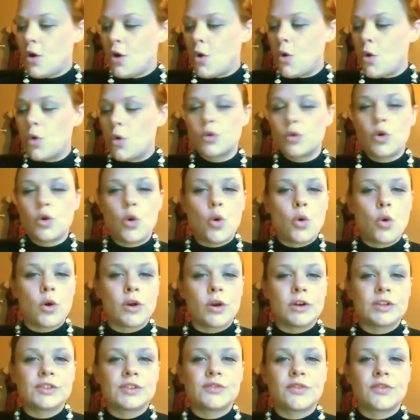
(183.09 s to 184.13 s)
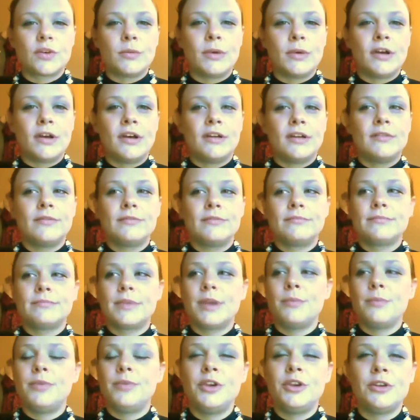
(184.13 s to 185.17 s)
Old cords from a
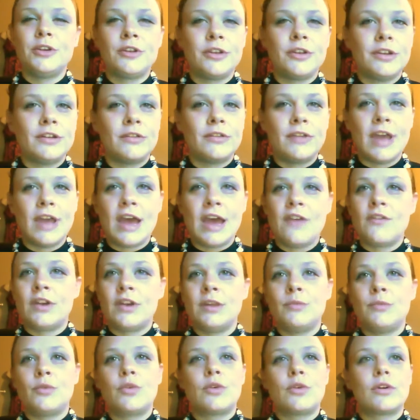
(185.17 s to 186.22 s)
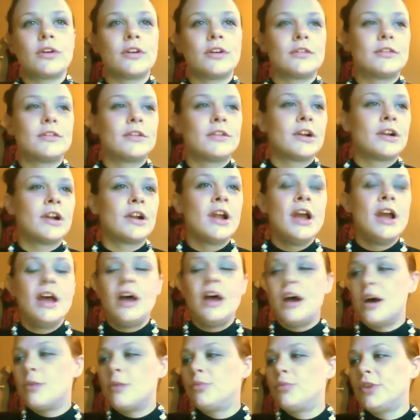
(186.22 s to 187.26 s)
computer you don't have anymore, or
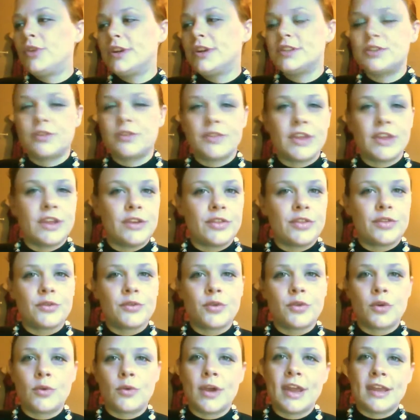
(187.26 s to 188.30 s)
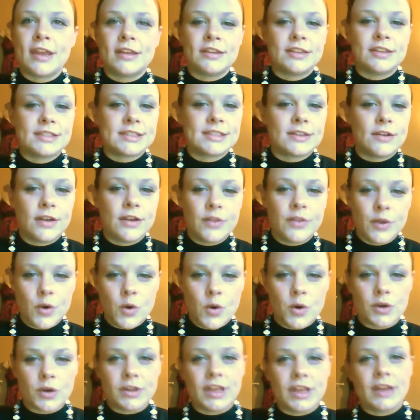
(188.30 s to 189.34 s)
a printer that you threw away and you still had the
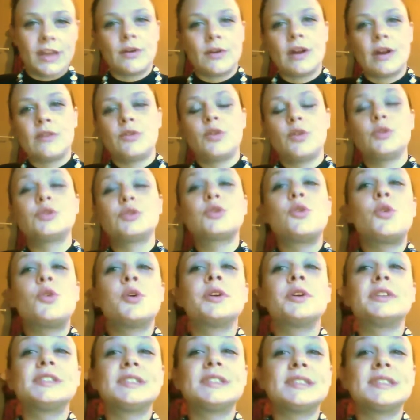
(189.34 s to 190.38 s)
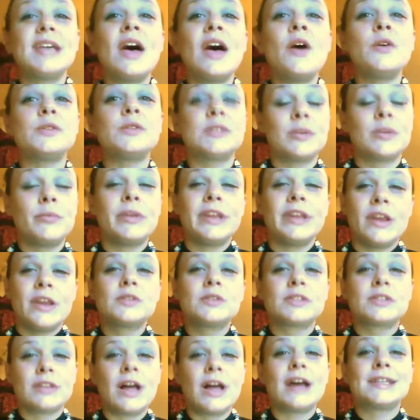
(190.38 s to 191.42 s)
cord laying around. Those cords sell. Somebody
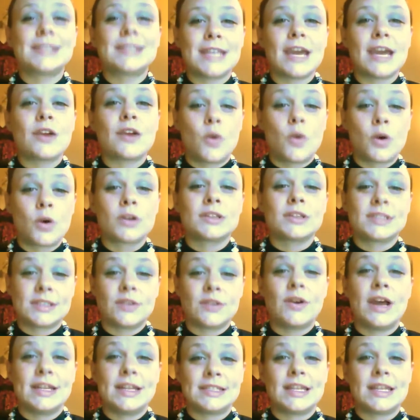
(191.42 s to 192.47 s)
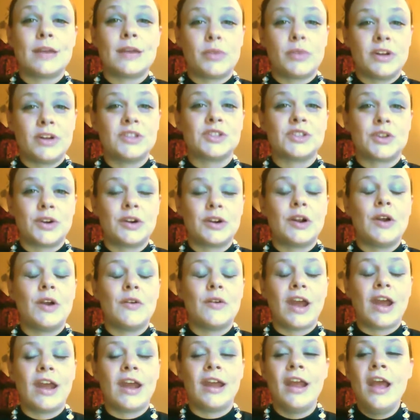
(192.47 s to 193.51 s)
else lost that cord and still has that printer,
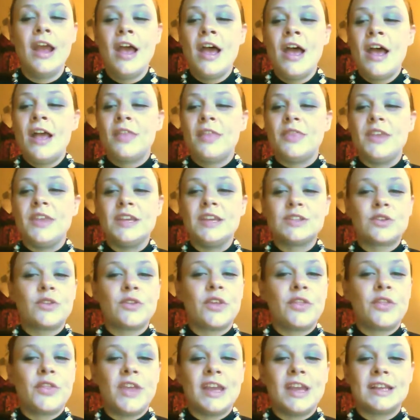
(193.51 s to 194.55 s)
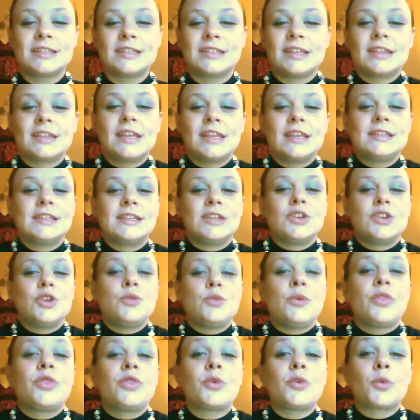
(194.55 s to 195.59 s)
okay? These are the things that you
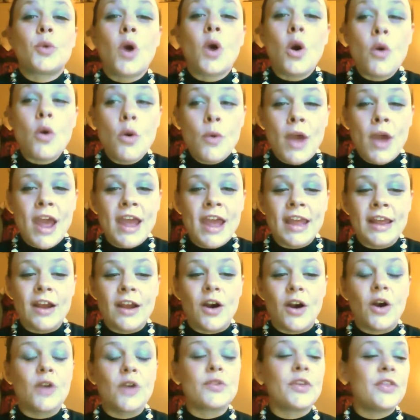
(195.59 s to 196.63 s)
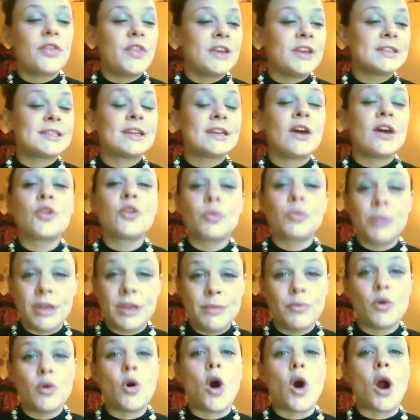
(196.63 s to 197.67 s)
would throw away are the things that other
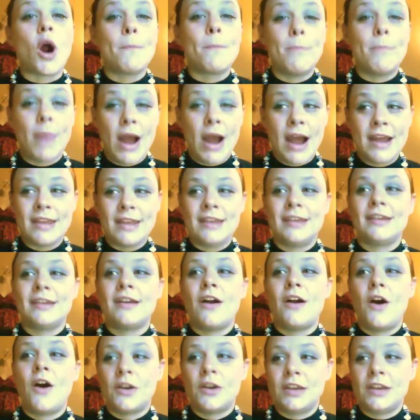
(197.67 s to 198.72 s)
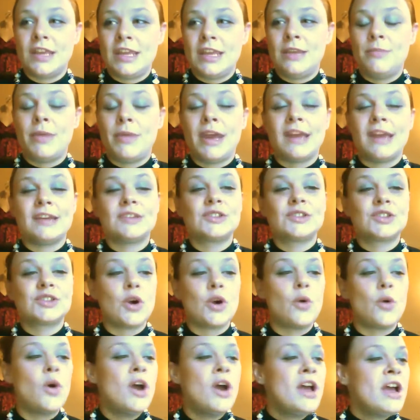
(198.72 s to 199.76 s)
people are buying on eBay.
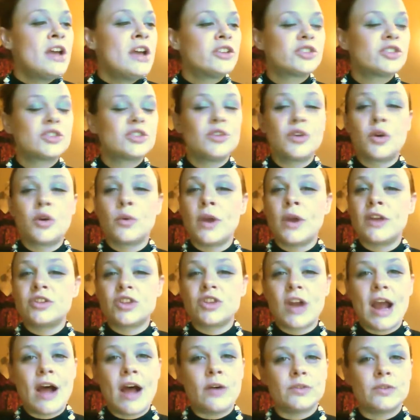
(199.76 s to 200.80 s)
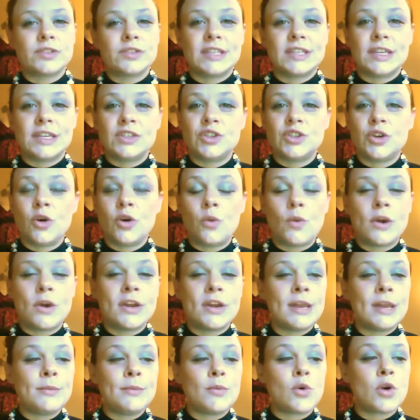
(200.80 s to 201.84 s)
So just look around your house. Things you don't want
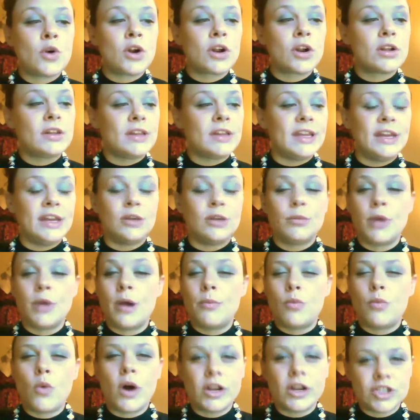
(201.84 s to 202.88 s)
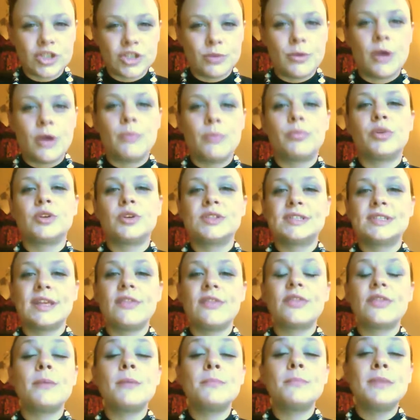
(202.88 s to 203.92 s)
anymore, clean them up, wash them up,
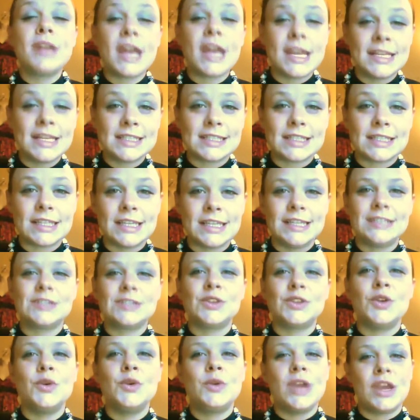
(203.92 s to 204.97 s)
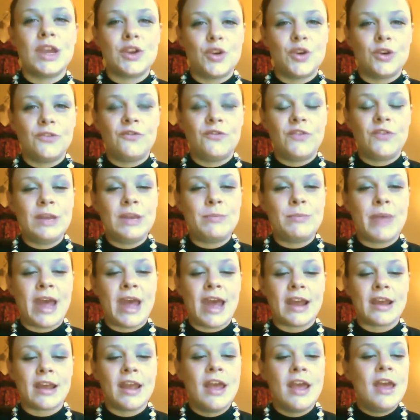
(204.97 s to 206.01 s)
present them nicely so you get good
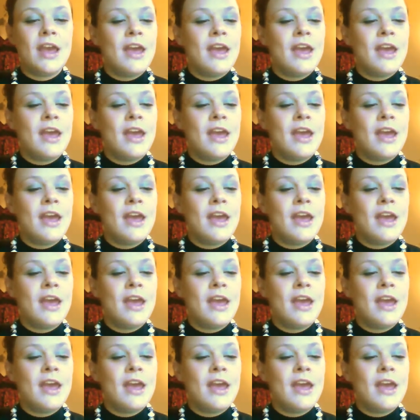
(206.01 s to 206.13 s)
feedback.